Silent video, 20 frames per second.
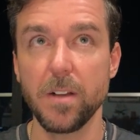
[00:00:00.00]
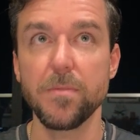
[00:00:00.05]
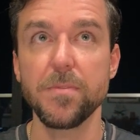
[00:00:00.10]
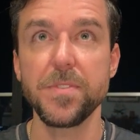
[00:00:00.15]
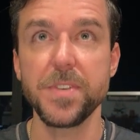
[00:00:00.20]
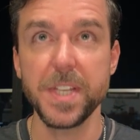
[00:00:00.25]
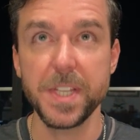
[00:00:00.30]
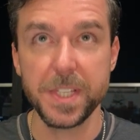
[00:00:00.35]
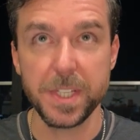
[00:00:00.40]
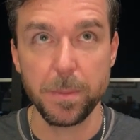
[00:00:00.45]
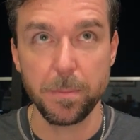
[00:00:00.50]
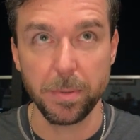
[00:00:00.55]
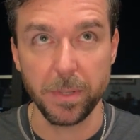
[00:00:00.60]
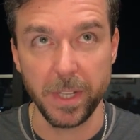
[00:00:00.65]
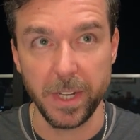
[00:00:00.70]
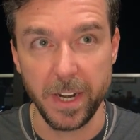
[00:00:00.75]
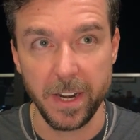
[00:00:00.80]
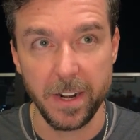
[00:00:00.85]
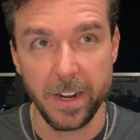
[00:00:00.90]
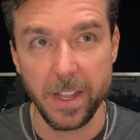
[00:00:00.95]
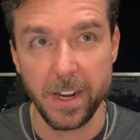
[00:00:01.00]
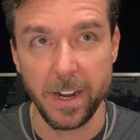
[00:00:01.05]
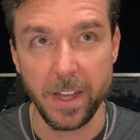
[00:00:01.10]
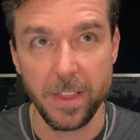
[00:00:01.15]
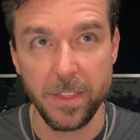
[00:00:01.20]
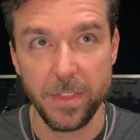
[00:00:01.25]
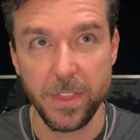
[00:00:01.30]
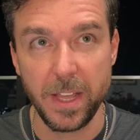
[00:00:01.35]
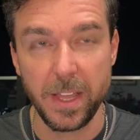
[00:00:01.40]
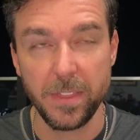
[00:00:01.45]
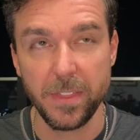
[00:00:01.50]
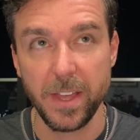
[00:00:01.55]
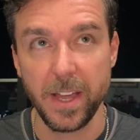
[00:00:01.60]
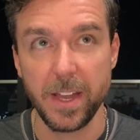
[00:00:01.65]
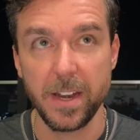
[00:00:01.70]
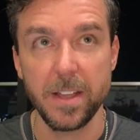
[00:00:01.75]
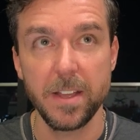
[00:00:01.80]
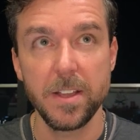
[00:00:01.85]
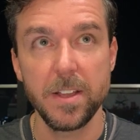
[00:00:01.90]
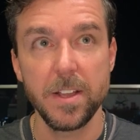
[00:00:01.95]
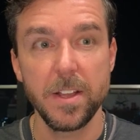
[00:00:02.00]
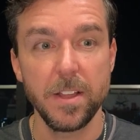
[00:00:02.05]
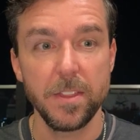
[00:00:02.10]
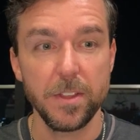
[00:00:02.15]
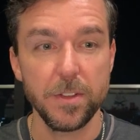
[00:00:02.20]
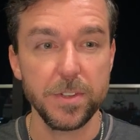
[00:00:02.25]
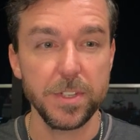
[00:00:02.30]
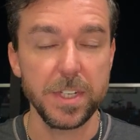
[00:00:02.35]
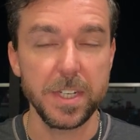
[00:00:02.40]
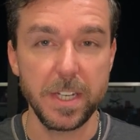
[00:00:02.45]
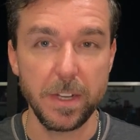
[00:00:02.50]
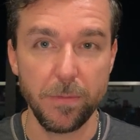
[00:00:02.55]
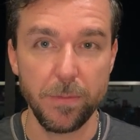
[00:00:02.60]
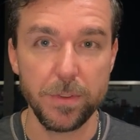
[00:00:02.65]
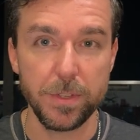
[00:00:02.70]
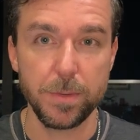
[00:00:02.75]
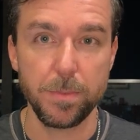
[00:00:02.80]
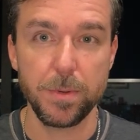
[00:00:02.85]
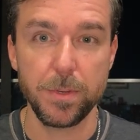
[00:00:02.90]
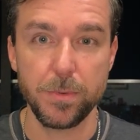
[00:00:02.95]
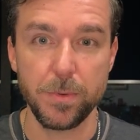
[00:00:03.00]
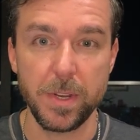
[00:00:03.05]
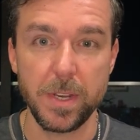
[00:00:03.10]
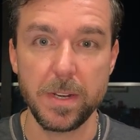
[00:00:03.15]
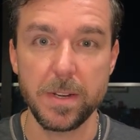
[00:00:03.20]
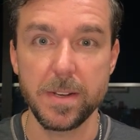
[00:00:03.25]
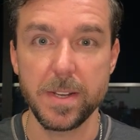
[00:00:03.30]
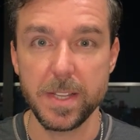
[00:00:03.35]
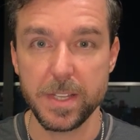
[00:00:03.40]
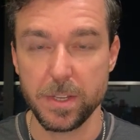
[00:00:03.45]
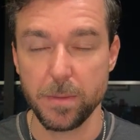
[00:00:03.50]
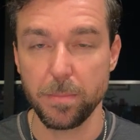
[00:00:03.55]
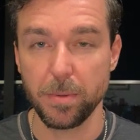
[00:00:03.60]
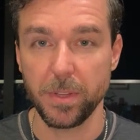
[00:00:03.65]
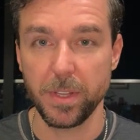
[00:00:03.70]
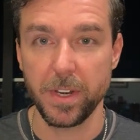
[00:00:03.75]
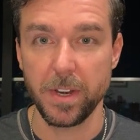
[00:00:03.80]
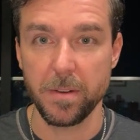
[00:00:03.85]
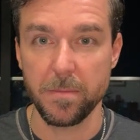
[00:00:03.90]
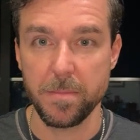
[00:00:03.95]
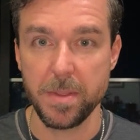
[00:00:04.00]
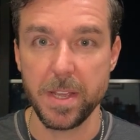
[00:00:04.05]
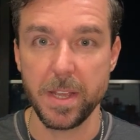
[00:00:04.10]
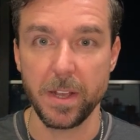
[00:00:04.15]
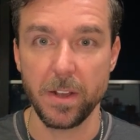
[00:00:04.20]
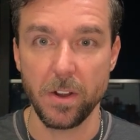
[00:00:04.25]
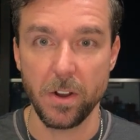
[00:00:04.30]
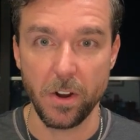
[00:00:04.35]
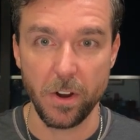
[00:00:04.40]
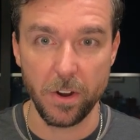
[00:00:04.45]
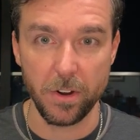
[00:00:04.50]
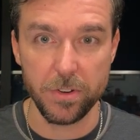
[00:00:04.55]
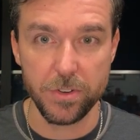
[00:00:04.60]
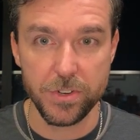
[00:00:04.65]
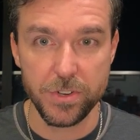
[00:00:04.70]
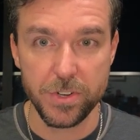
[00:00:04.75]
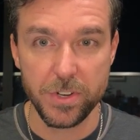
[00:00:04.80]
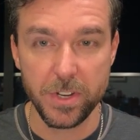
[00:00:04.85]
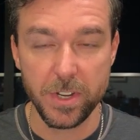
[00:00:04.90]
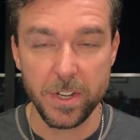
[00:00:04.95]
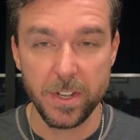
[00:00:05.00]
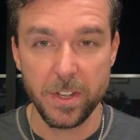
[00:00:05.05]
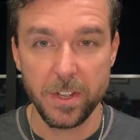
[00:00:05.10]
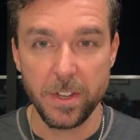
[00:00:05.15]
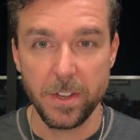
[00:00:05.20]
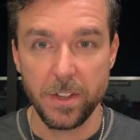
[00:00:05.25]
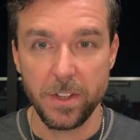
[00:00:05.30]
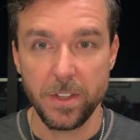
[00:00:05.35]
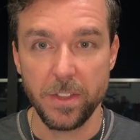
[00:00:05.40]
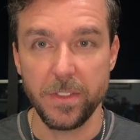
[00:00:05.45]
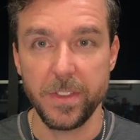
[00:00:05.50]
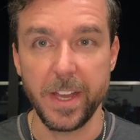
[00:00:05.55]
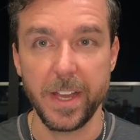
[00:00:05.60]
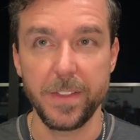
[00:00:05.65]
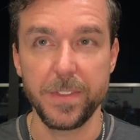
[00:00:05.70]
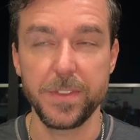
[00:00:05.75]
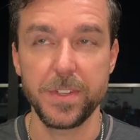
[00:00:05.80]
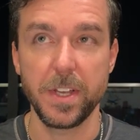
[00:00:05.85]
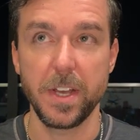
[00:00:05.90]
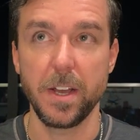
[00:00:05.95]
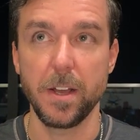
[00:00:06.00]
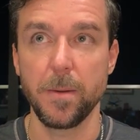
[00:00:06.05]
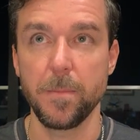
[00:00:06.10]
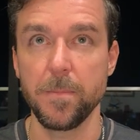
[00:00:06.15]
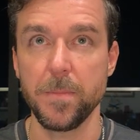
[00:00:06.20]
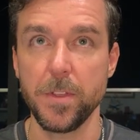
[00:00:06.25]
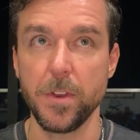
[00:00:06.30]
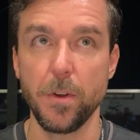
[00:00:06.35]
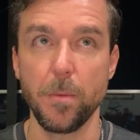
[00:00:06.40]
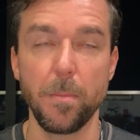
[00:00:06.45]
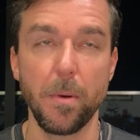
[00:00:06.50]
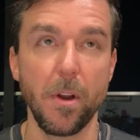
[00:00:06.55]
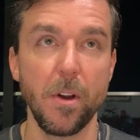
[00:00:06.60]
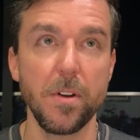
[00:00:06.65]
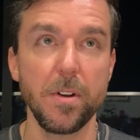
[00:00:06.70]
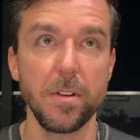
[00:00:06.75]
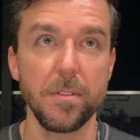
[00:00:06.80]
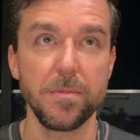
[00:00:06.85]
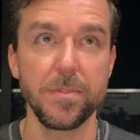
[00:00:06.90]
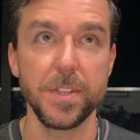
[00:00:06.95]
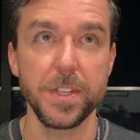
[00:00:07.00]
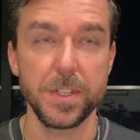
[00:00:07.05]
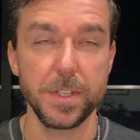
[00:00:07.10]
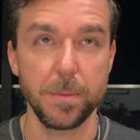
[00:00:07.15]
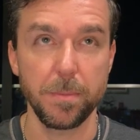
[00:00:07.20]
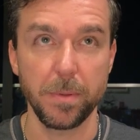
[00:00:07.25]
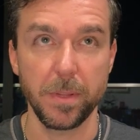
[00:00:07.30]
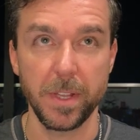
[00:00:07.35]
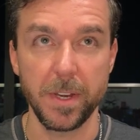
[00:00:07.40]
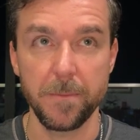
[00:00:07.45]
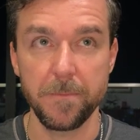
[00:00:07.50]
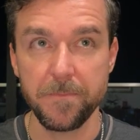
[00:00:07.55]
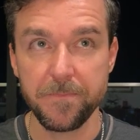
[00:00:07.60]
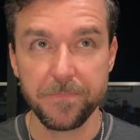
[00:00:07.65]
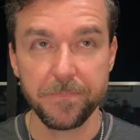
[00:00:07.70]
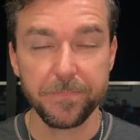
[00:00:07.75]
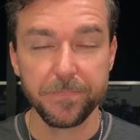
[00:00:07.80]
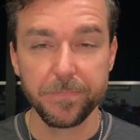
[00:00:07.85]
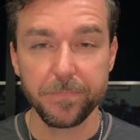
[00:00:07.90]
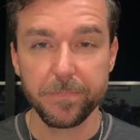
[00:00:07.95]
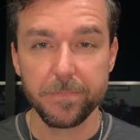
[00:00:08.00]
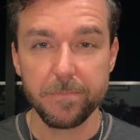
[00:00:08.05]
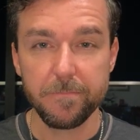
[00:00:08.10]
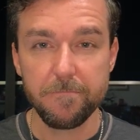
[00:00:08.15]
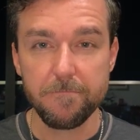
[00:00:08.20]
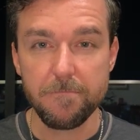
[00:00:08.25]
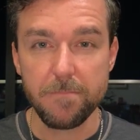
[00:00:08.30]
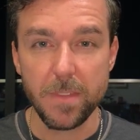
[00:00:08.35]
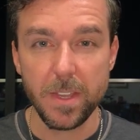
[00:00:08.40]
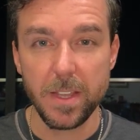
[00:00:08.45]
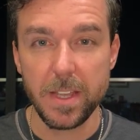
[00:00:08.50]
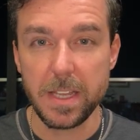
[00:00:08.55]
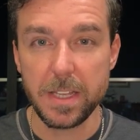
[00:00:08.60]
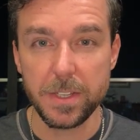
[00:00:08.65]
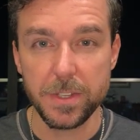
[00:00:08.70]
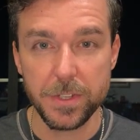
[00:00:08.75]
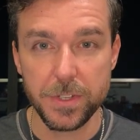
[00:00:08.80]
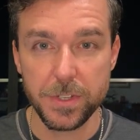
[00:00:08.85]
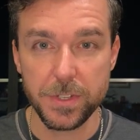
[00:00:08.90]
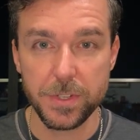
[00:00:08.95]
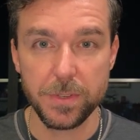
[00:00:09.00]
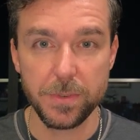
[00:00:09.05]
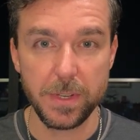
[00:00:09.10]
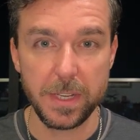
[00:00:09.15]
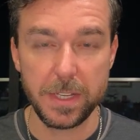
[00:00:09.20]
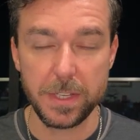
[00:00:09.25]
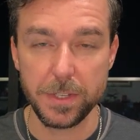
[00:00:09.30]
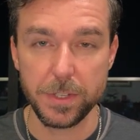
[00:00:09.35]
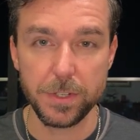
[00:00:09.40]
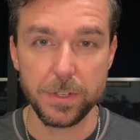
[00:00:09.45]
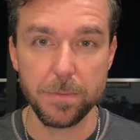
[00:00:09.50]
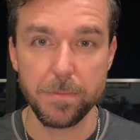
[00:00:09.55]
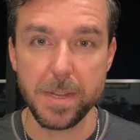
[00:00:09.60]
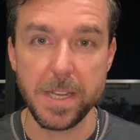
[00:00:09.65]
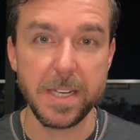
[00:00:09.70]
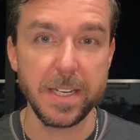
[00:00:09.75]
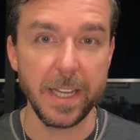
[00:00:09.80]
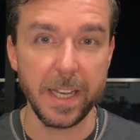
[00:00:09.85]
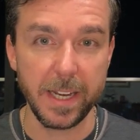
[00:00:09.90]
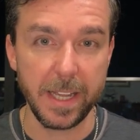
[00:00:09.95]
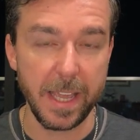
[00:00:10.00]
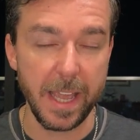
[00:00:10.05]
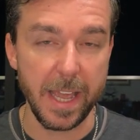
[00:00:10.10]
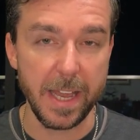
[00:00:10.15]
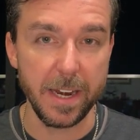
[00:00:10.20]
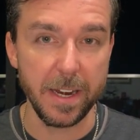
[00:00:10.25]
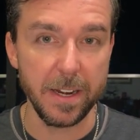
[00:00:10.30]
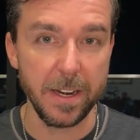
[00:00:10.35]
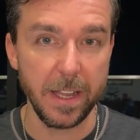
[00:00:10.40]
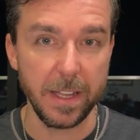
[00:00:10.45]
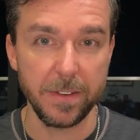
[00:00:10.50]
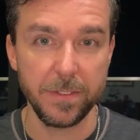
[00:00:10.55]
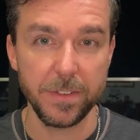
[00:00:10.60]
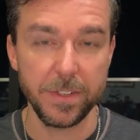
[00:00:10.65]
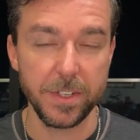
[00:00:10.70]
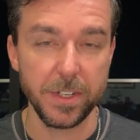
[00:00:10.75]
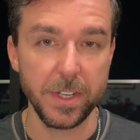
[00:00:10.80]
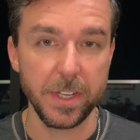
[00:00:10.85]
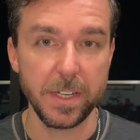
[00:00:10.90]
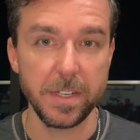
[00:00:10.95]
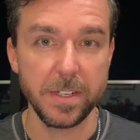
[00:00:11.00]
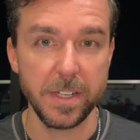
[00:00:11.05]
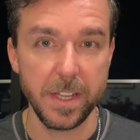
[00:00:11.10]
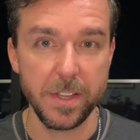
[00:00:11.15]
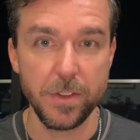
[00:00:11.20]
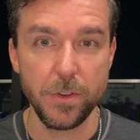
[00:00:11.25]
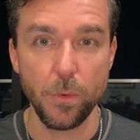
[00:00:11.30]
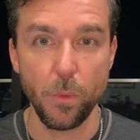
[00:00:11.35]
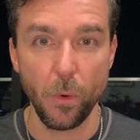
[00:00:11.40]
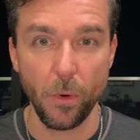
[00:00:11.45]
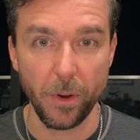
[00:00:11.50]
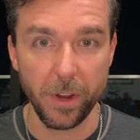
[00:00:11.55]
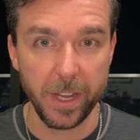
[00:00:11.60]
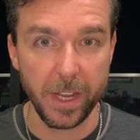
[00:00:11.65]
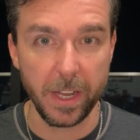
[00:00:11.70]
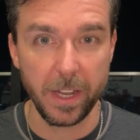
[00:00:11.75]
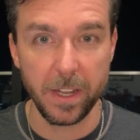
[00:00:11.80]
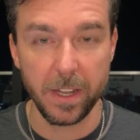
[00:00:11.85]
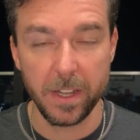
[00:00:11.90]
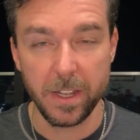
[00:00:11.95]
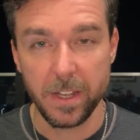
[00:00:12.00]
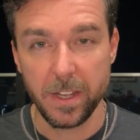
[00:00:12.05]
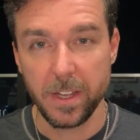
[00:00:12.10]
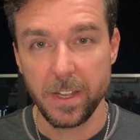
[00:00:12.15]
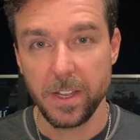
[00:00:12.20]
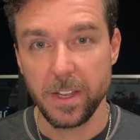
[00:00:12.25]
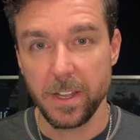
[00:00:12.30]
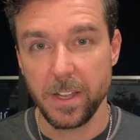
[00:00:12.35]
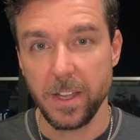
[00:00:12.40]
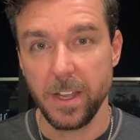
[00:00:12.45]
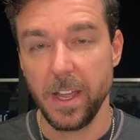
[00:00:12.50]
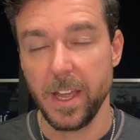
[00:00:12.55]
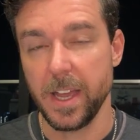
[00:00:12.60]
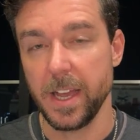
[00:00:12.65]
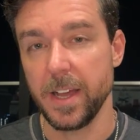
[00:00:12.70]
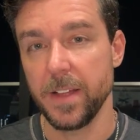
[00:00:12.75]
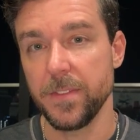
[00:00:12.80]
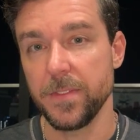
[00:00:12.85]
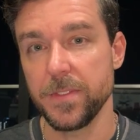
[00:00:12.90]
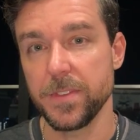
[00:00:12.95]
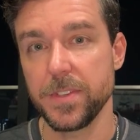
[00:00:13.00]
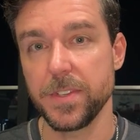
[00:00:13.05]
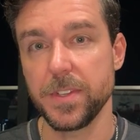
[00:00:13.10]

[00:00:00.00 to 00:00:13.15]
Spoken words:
discipline, and I think that there's a difference between discipline and being harsh. That part of discipline is to be dedicated and to continue working, and